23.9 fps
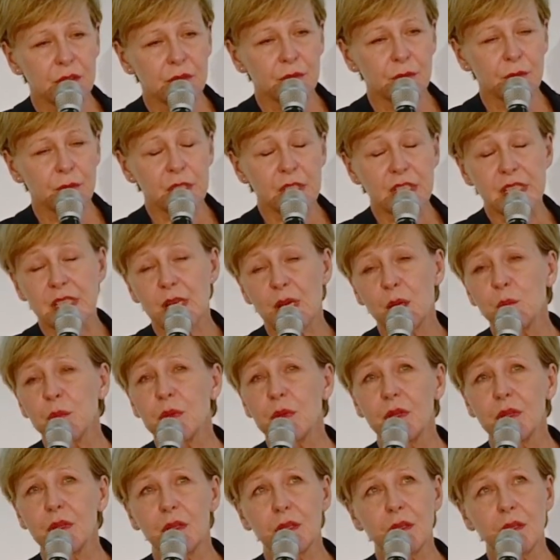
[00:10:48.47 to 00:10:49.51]
for
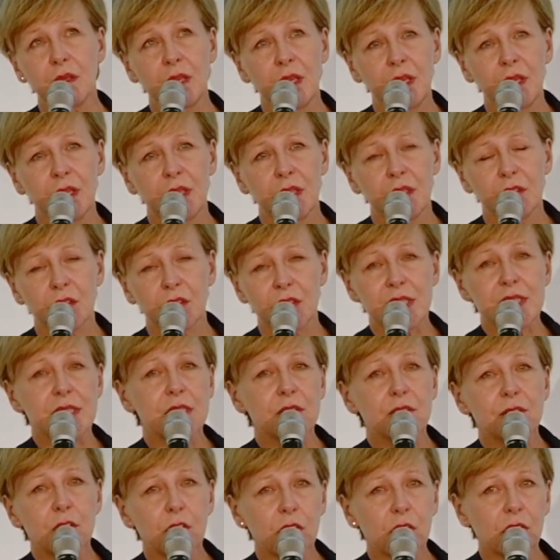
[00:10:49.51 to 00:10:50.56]
example, there are
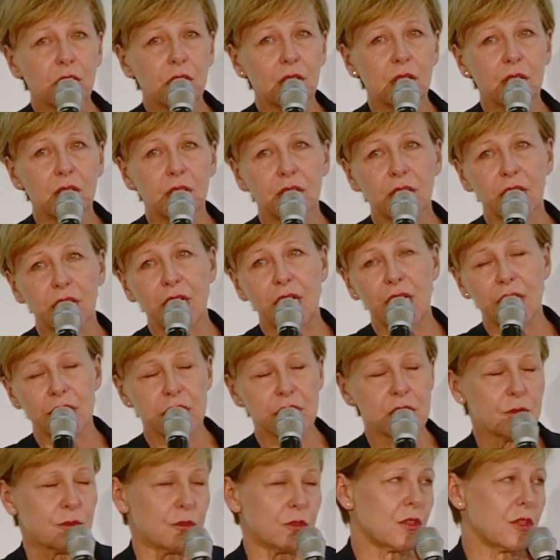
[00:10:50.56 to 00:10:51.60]
several
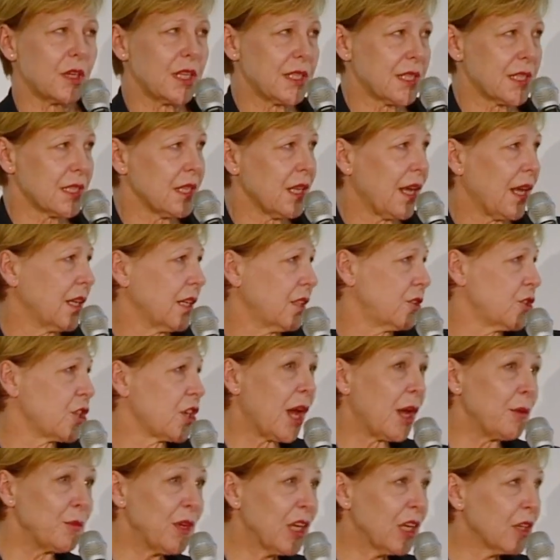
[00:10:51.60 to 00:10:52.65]
kinds of threats like
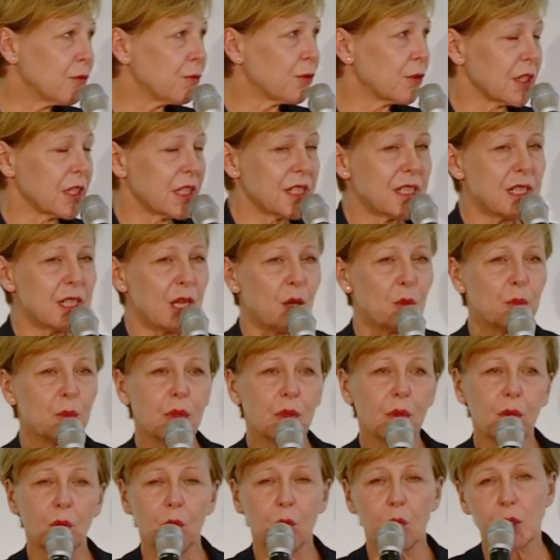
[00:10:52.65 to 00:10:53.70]
jamming, for
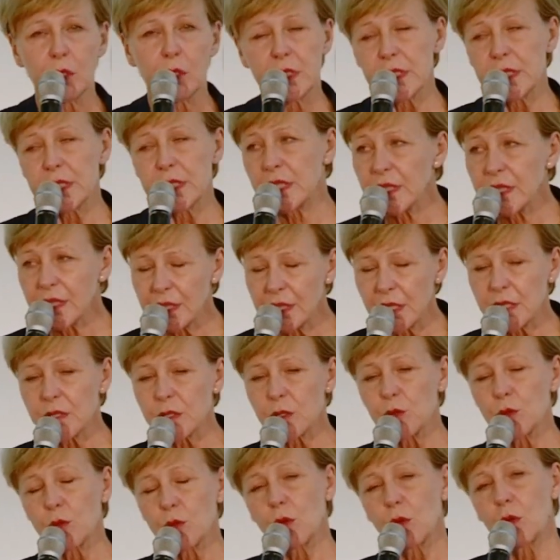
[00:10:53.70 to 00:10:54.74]
example, or signaling
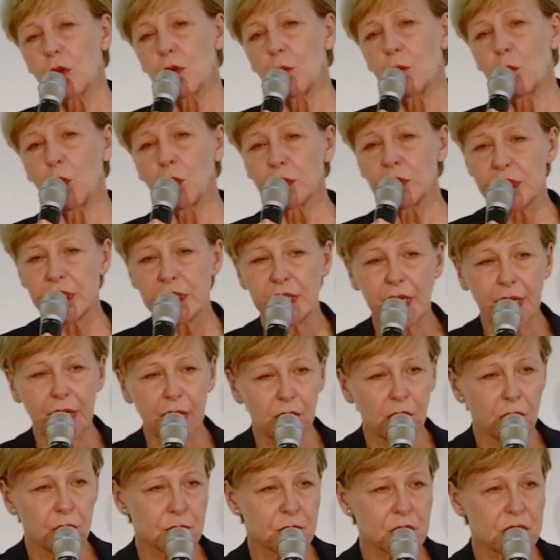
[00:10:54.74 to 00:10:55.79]
storm, or
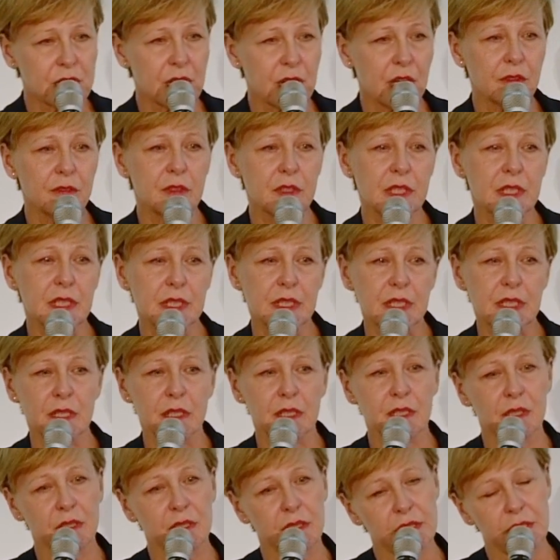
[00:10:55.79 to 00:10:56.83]
denial of service,
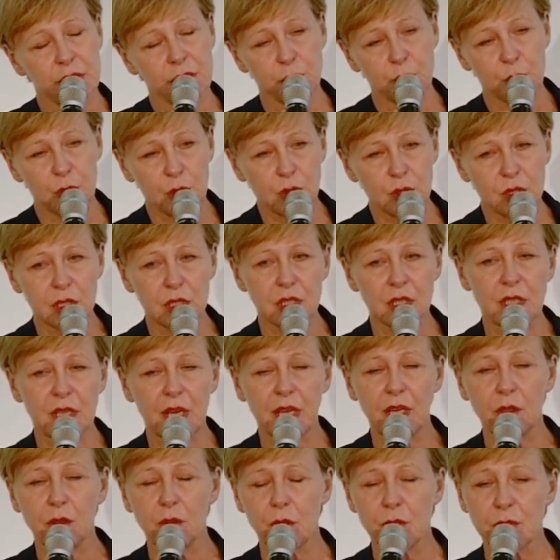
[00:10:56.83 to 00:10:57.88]
distributed
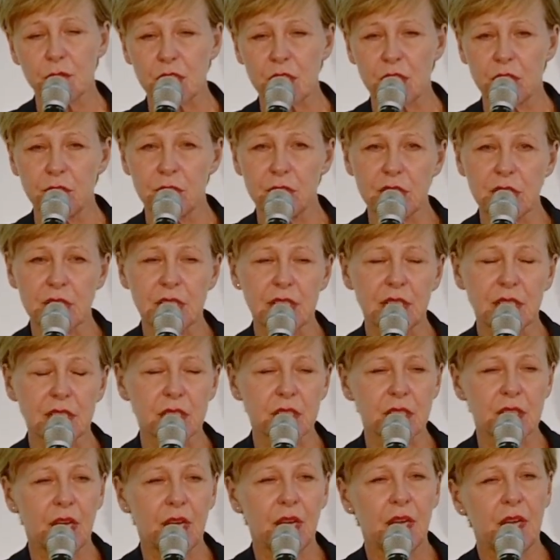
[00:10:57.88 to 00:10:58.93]
denial of service
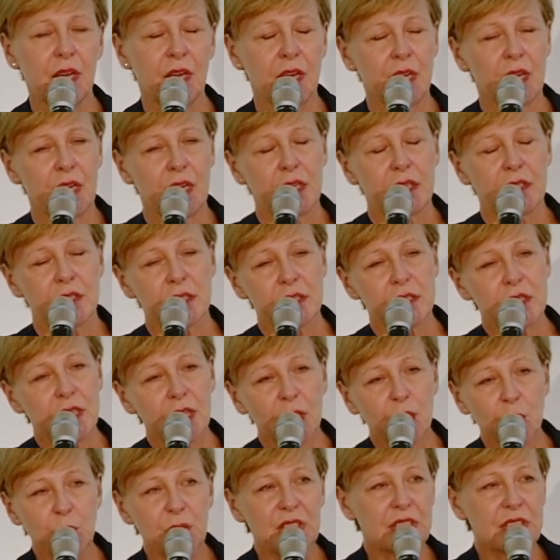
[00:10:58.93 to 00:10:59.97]
that
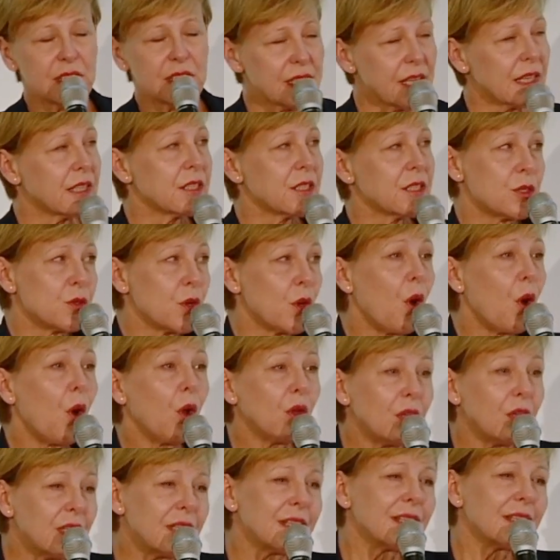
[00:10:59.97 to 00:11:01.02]
can be detected
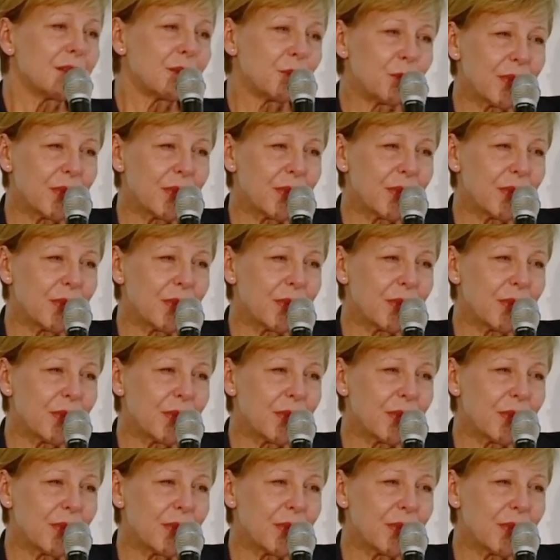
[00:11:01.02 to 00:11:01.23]
only in